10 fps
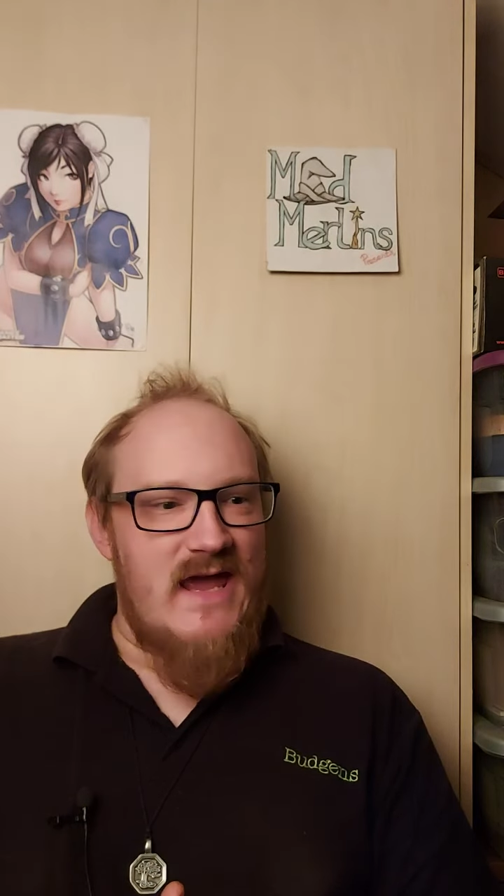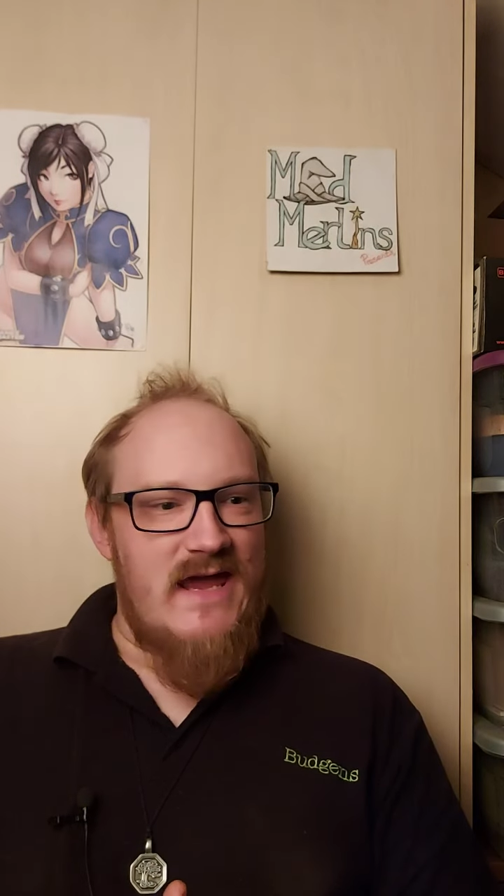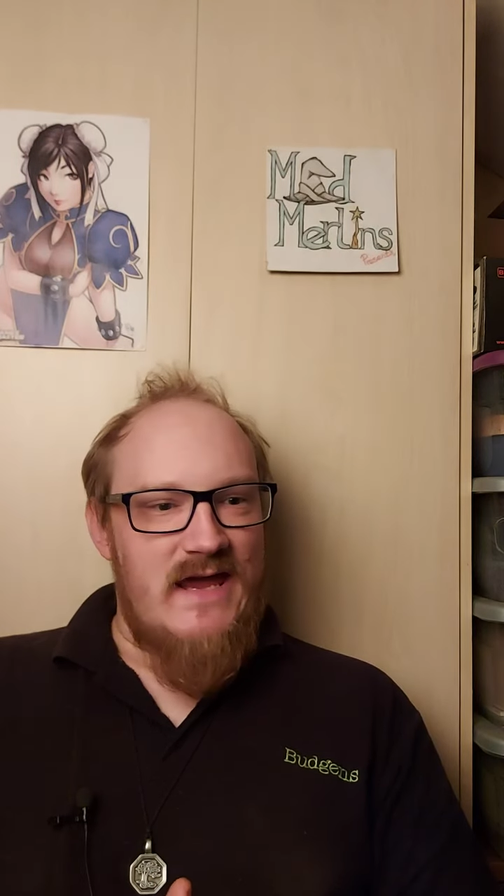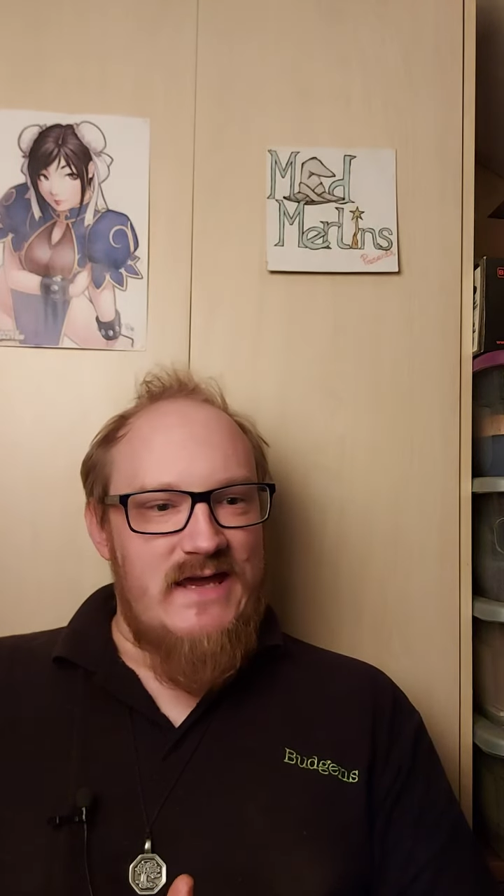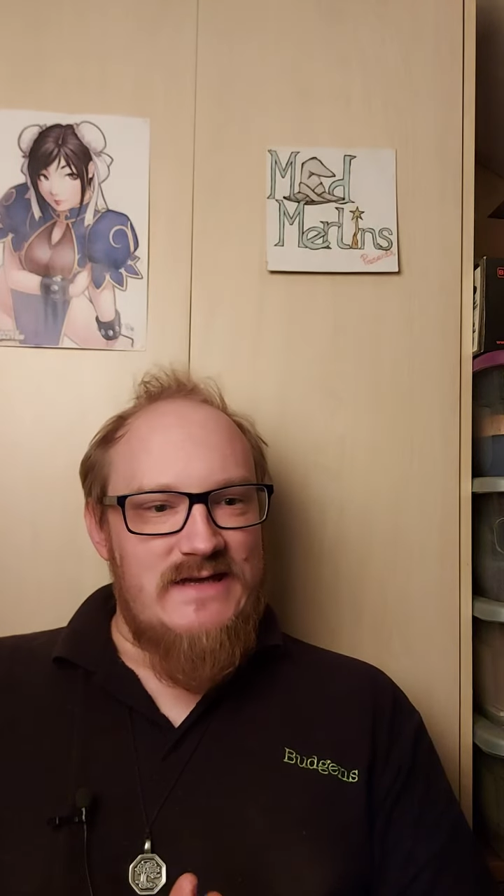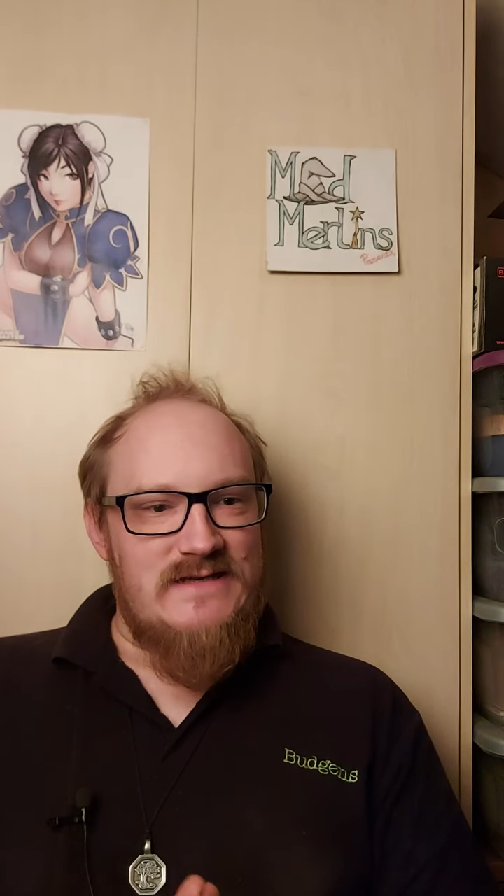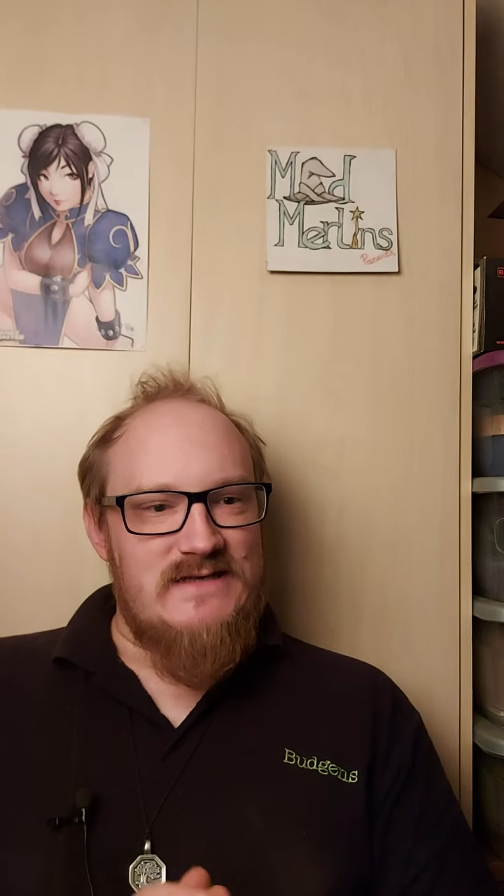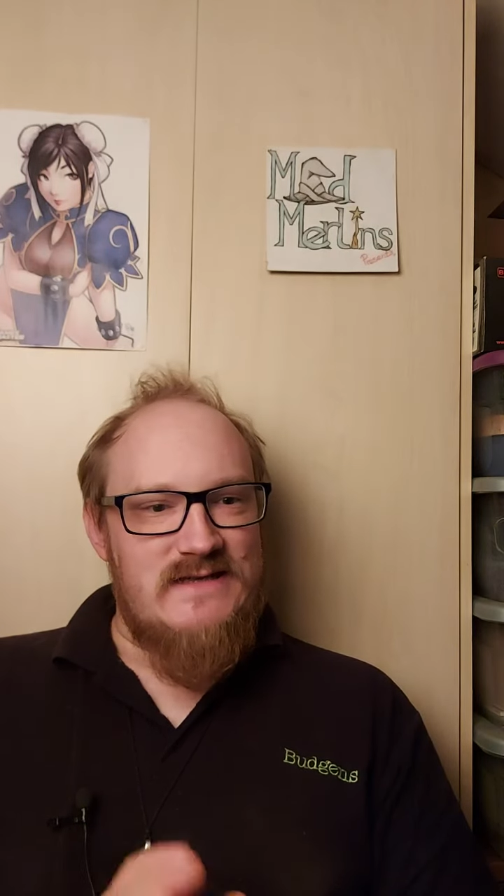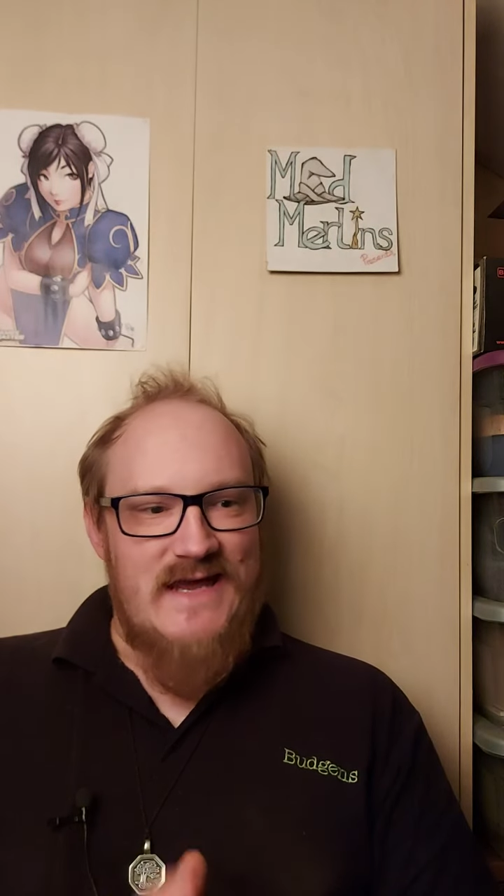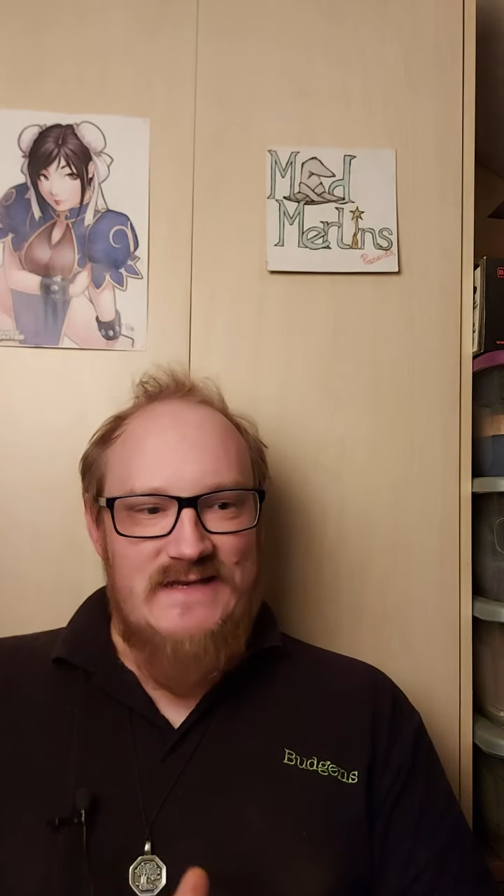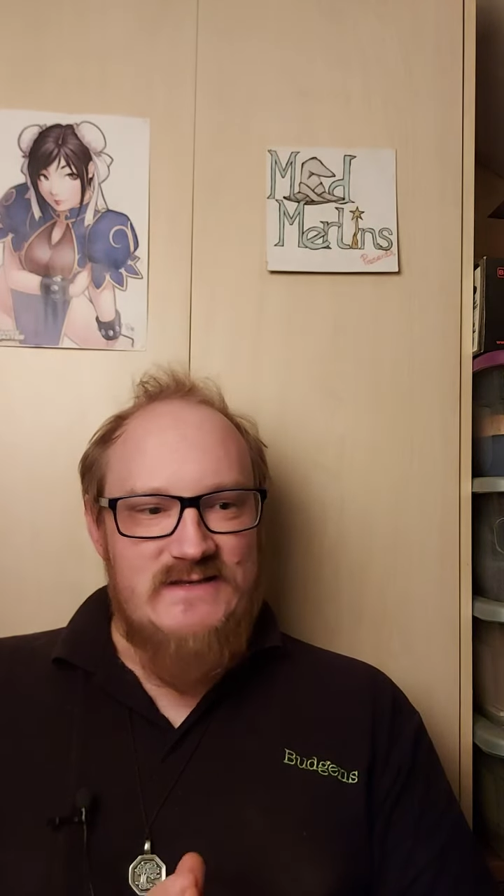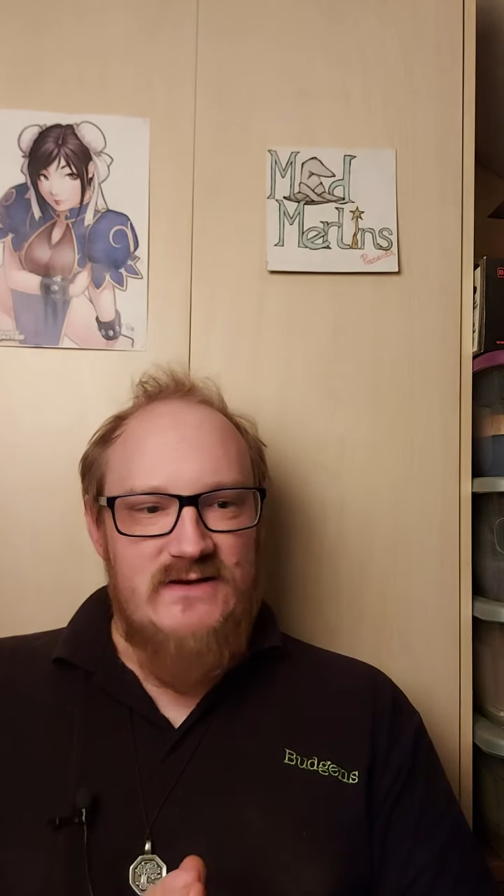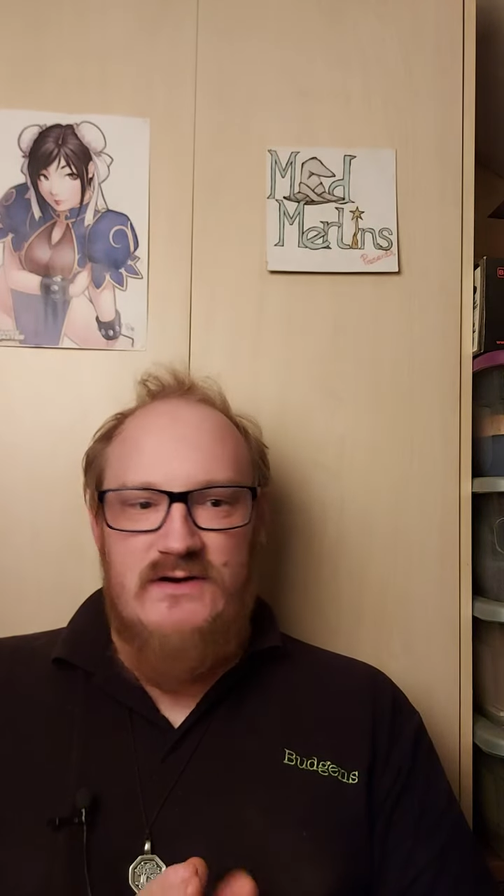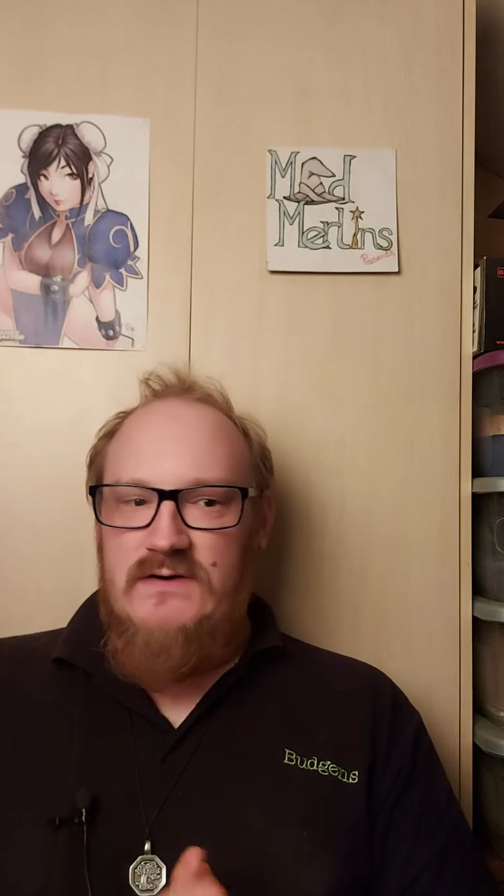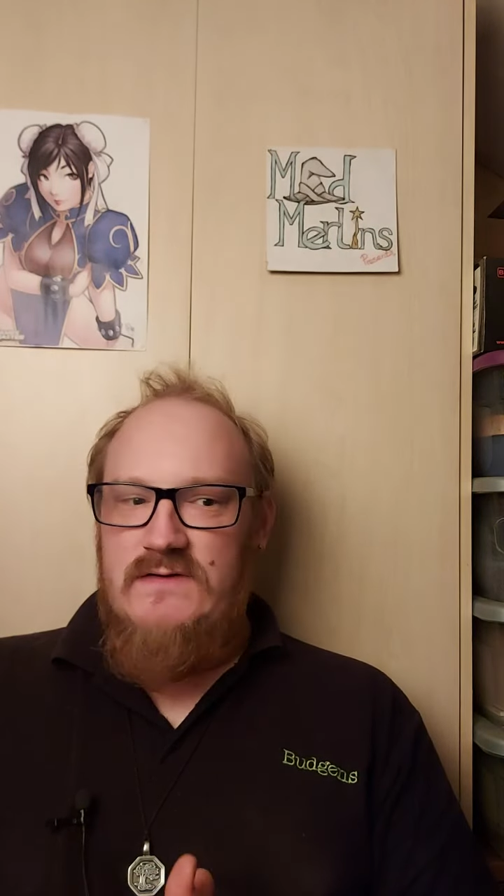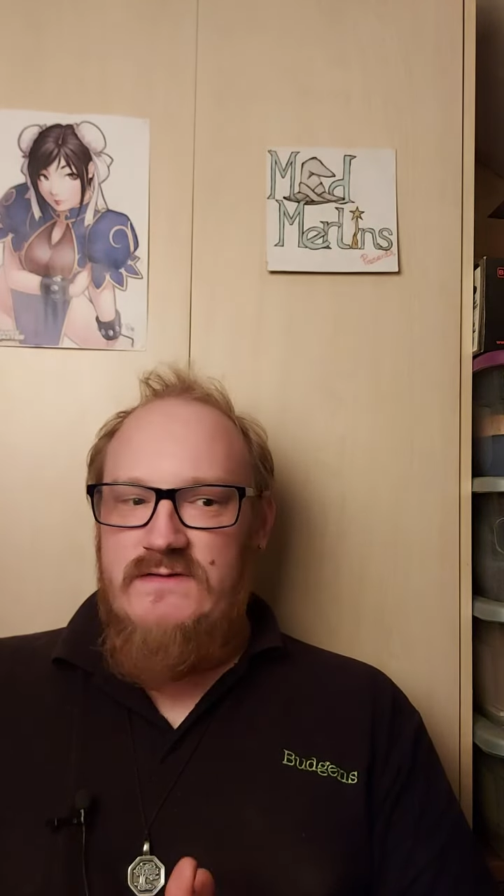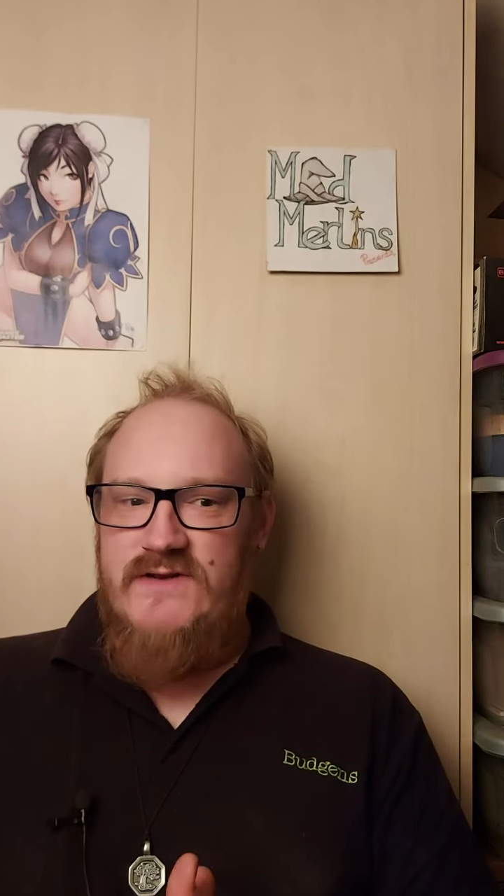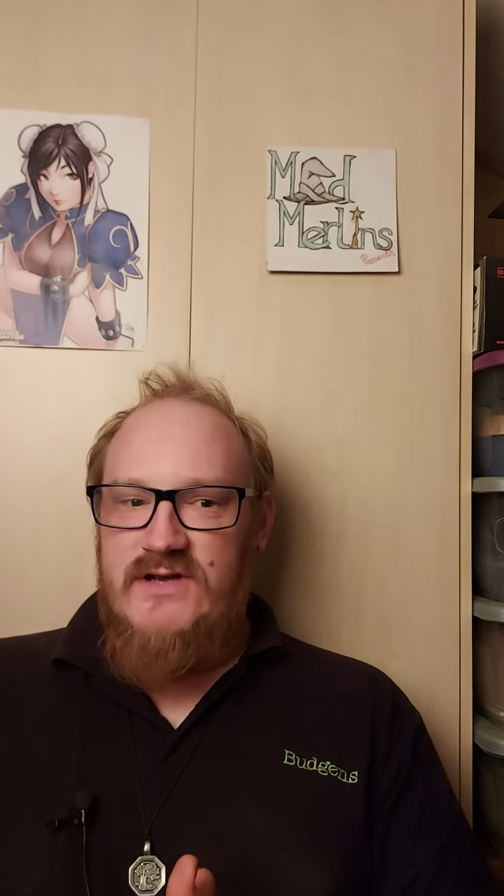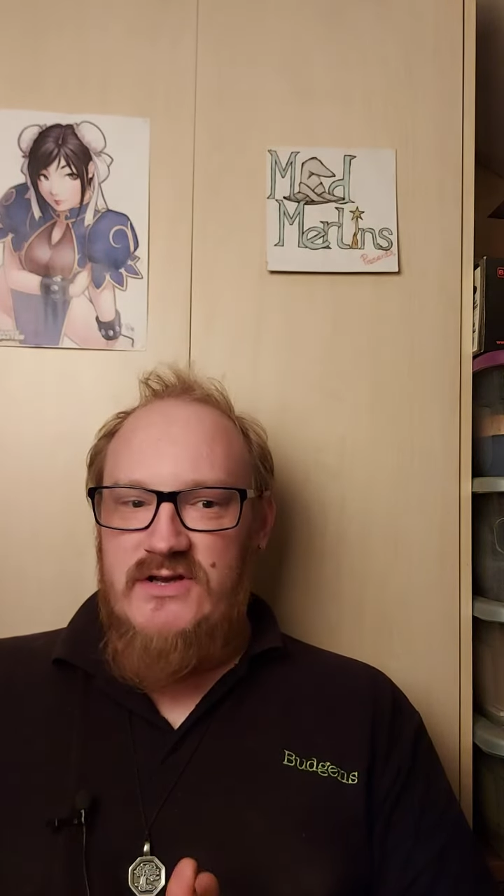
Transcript: a set of